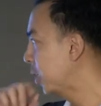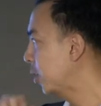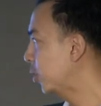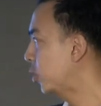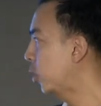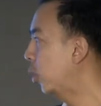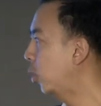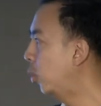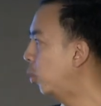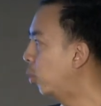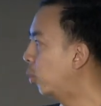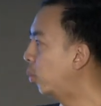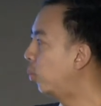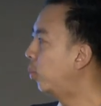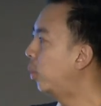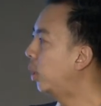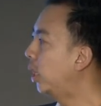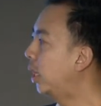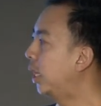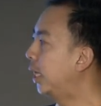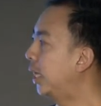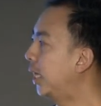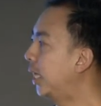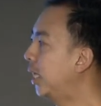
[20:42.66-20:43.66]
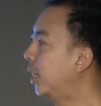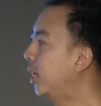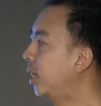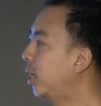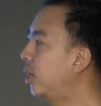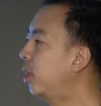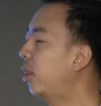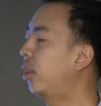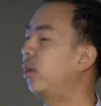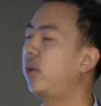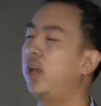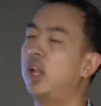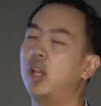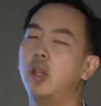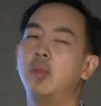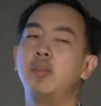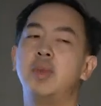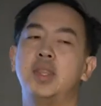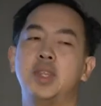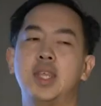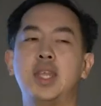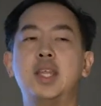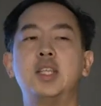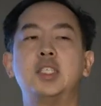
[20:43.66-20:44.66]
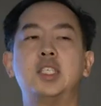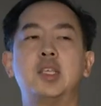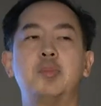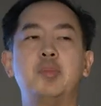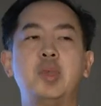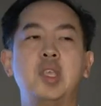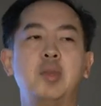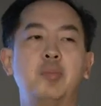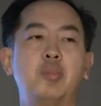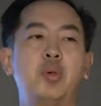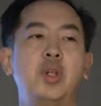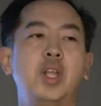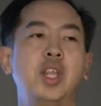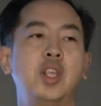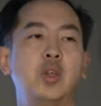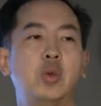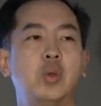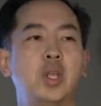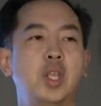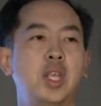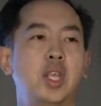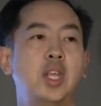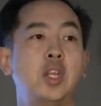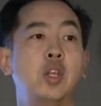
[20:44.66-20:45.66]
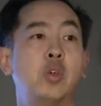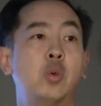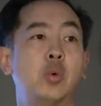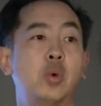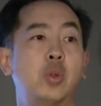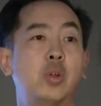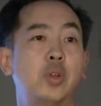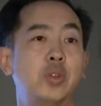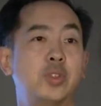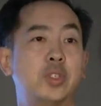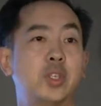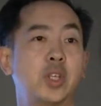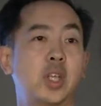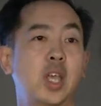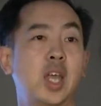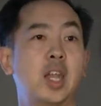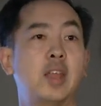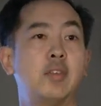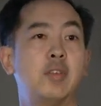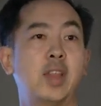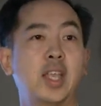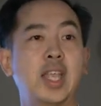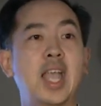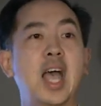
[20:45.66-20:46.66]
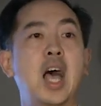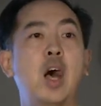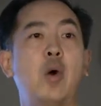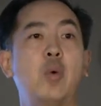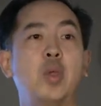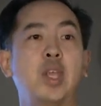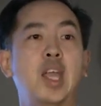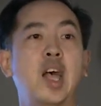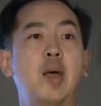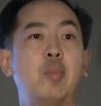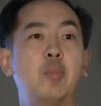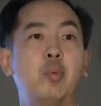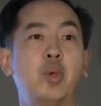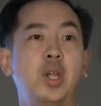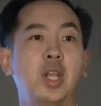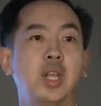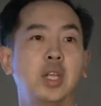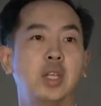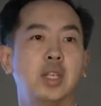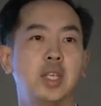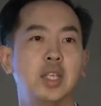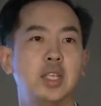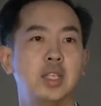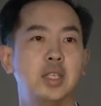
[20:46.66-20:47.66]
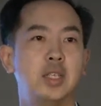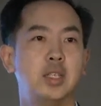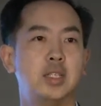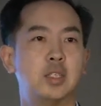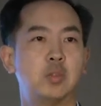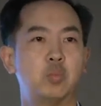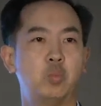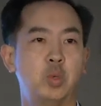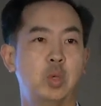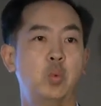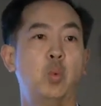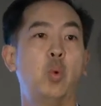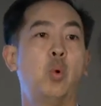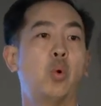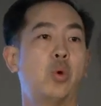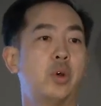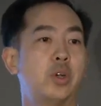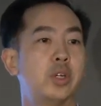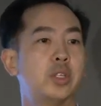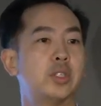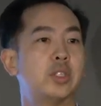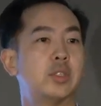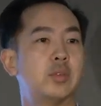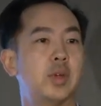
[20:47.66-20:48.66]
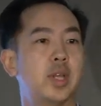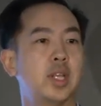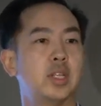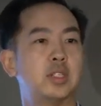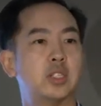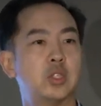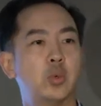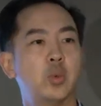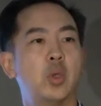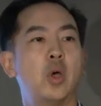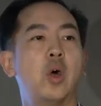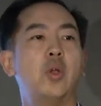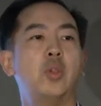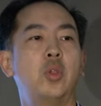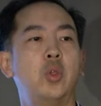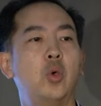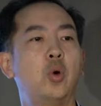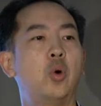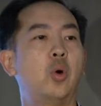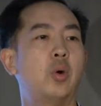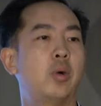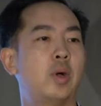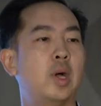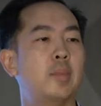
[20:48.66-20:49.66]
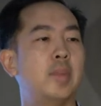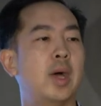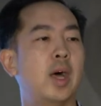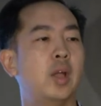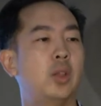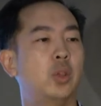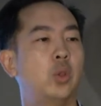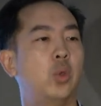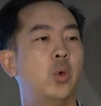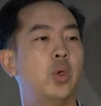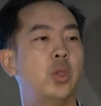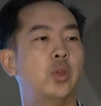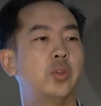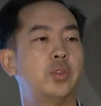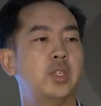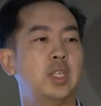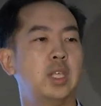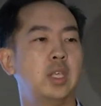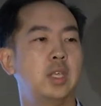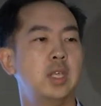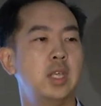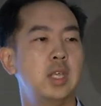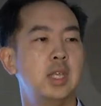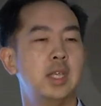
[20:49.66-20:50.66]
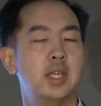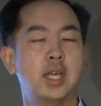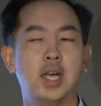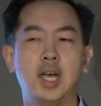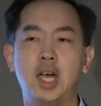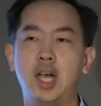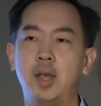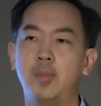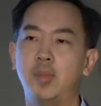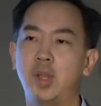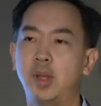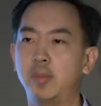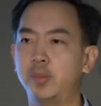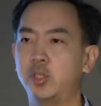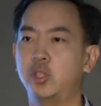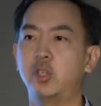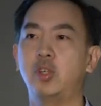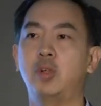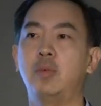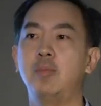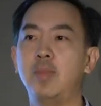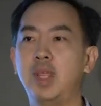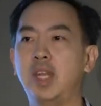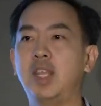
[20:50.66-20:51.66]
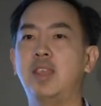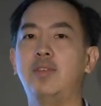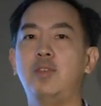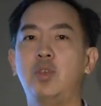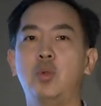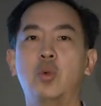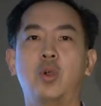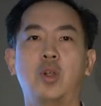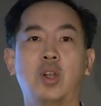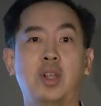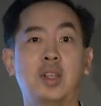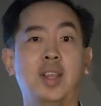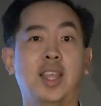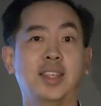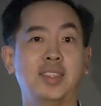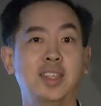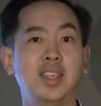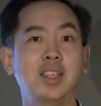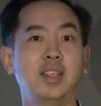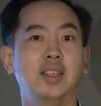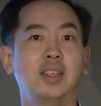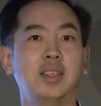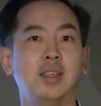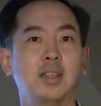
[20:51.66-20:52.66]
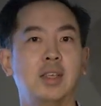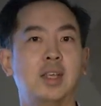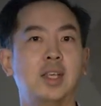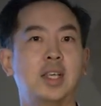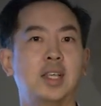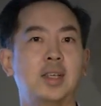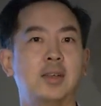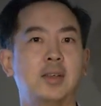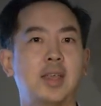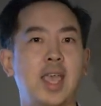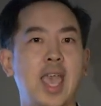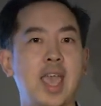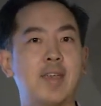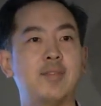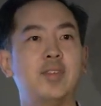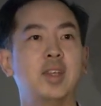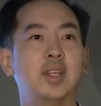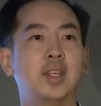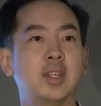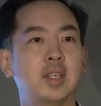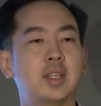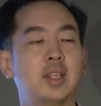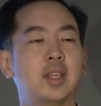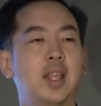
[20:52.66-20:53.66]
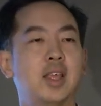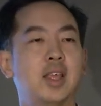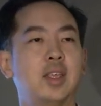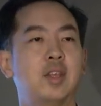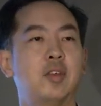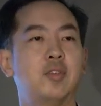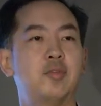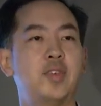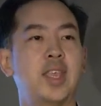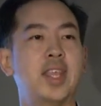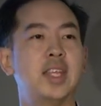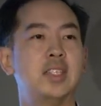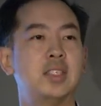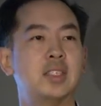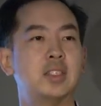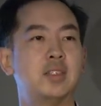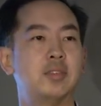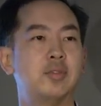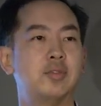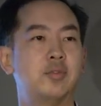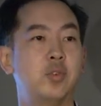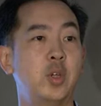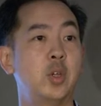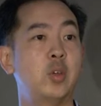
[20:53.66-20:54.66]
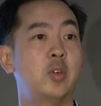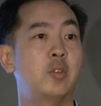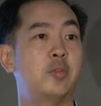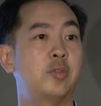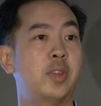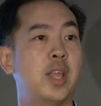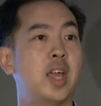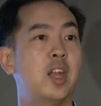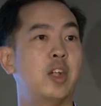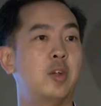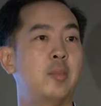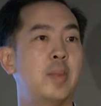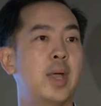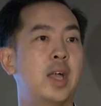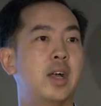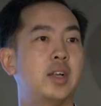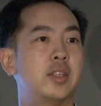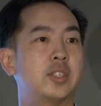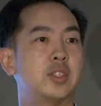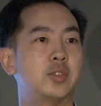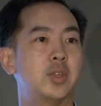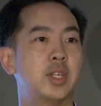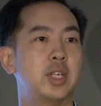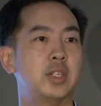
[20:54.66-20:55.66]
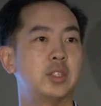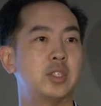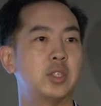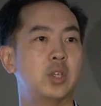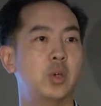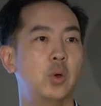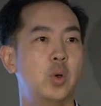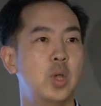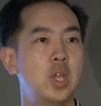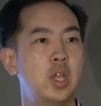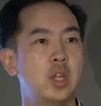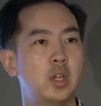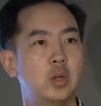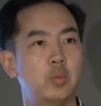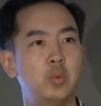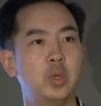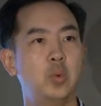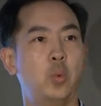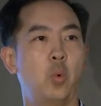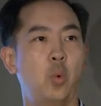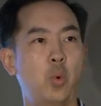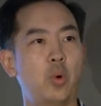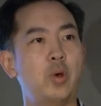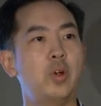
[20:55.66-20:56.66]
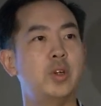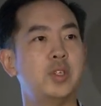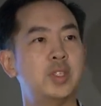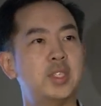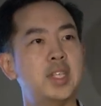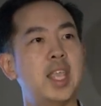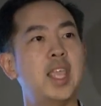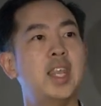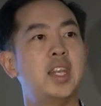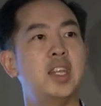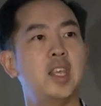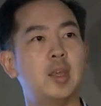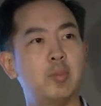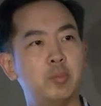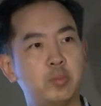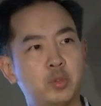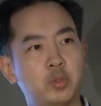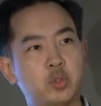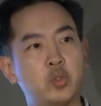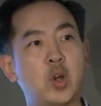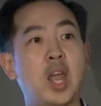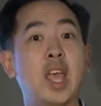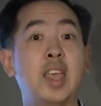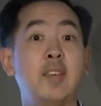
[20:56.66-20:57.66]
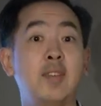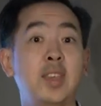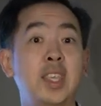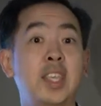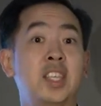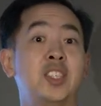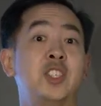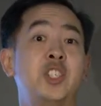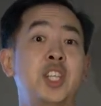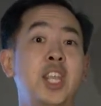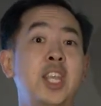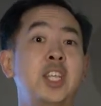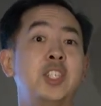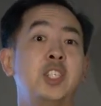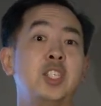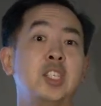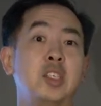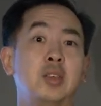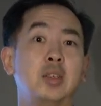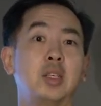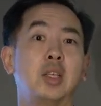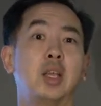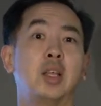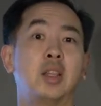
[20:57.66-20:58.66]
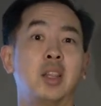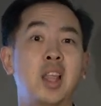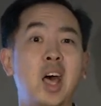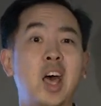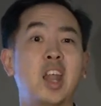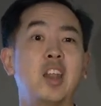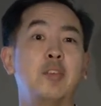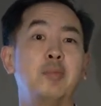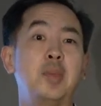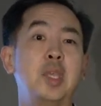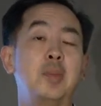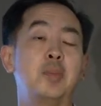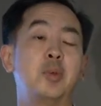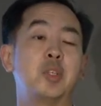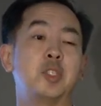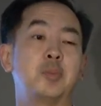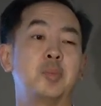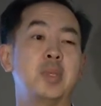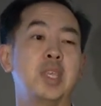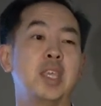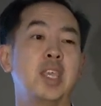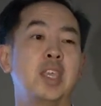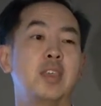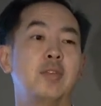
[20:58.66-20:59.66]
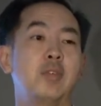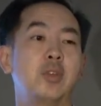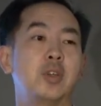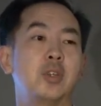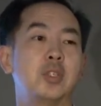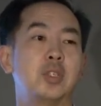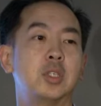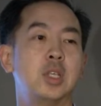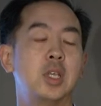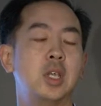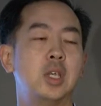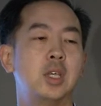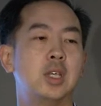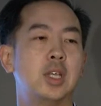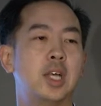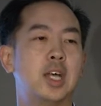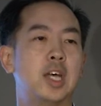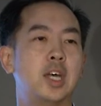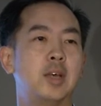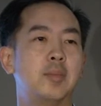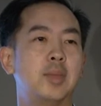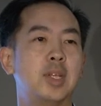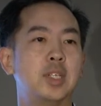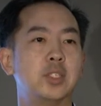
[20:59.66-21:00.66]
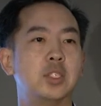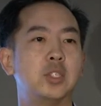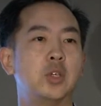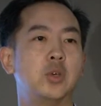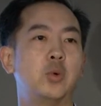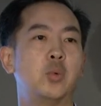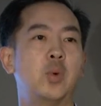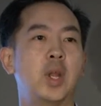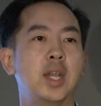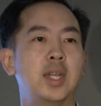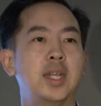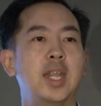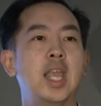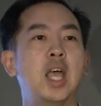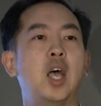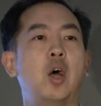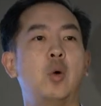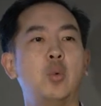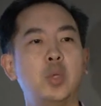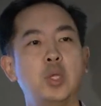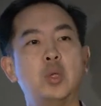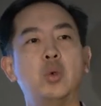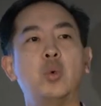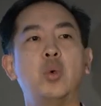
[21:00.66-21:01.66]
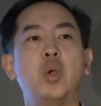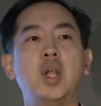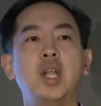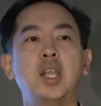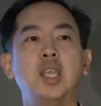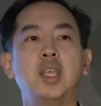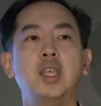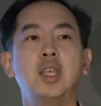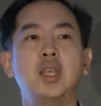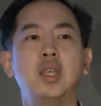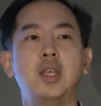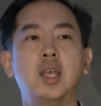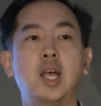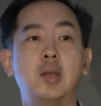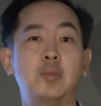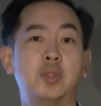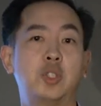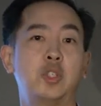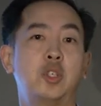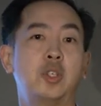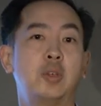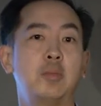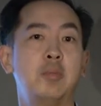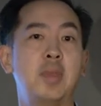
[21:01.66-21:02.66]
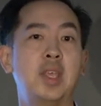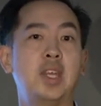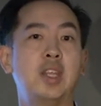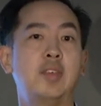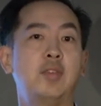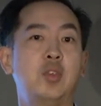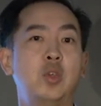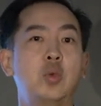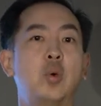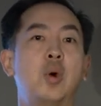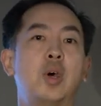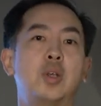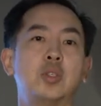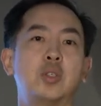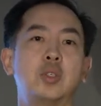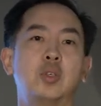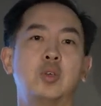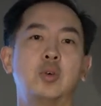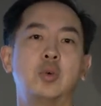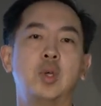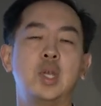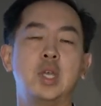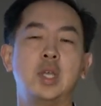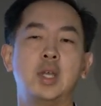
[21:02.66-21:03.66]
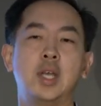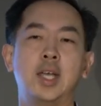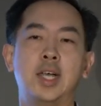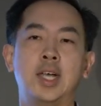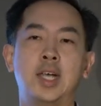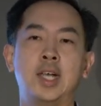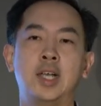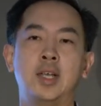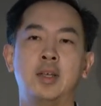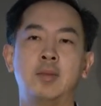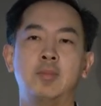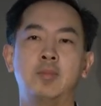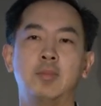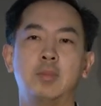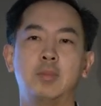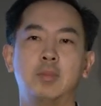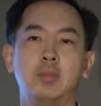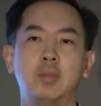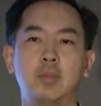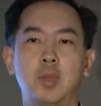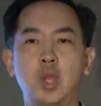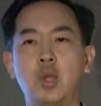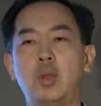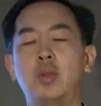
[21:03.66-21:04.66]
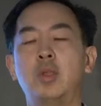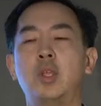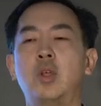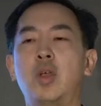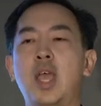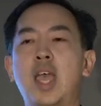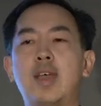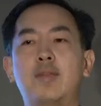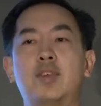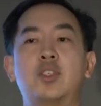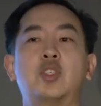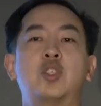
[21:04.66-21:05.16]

So and another element that ends up being pretty integral into kind of like how we operate is rewards, right? So we all know about loyalty, and I'm sure many of you are collecting avid fans of frequent flyer miles, right? So rewards end up driving and changing a lot of people's behaviors. And so right now, we already, I'm sure many of you also have a